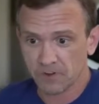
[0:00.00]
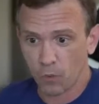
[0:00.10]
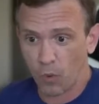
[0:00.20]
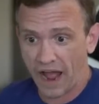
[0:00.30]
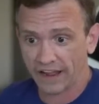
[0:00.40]

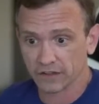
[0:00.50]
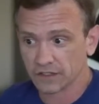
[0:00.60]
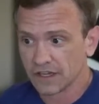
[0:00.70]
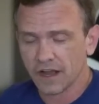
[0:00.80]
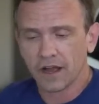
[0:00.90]

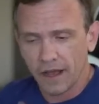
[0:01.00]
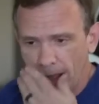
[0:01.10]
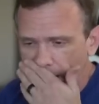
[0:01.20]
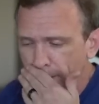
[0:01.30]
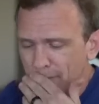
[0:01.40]
while,
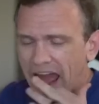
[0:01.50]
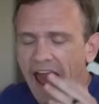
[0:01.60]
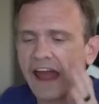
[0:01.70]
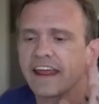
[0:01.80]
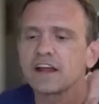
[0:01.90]

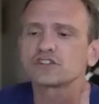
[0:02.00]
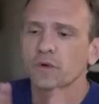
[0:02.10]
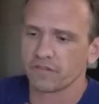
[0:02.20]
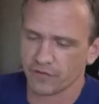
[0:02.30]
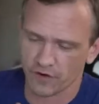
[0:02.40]
and
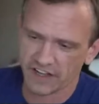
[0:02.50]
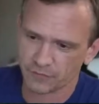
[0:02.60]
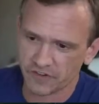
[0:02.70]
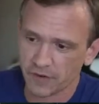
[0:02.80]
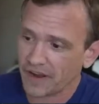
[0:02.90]
here's what
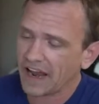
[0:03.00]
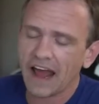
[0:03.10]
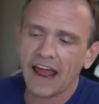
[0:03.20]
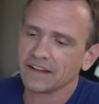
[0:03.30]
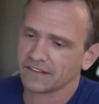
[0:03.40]
infuriates me, Jimmy.
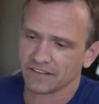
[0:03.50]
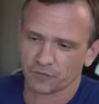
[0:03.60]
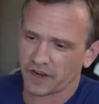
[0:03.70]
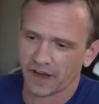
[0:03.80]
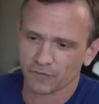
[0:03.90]
And I hate that
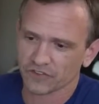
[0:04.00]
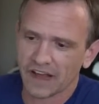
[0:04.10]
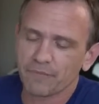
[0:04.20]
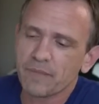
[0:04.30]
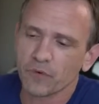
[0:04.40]
this becomes
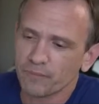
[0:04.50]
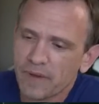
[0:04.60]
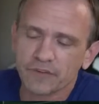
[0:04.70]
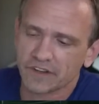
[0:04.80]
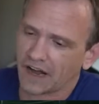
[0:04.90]
like people
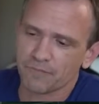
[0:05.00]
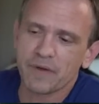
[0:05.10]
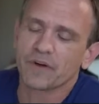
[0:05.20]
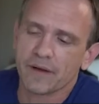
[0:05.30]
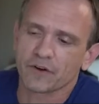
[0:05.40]
came
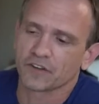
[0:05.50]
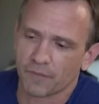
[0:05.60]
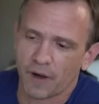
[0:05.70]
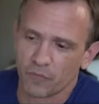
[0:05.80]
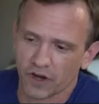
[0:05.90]
here to
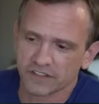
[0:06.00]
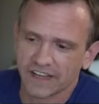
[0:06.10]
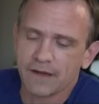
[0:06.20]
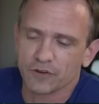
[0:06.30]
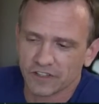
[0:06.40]
talk about books.
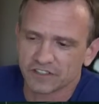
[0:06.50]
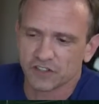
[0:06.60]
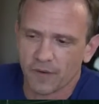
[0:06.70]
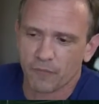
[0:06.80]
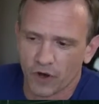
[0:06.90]
They came here to listen
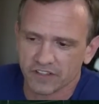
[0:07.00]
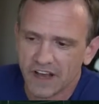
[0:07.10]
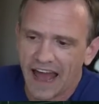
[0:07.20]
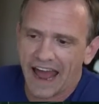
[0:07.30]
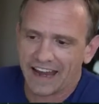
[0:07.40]
to talk about
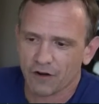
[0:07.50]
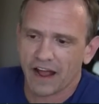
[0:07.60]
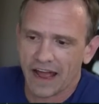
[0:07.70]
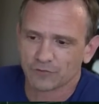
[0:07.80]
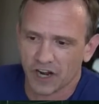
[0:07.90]
books. And here
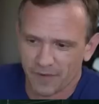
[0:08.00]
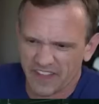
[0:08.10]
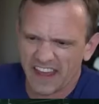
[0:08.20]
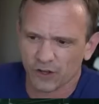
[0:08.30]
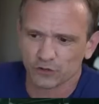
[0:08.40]
I am talking
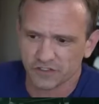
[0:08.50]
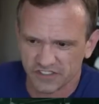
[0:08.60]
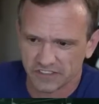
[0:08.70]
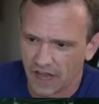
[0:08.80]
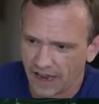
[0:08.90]
about the ills
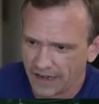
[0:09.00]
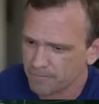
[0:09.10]
of society.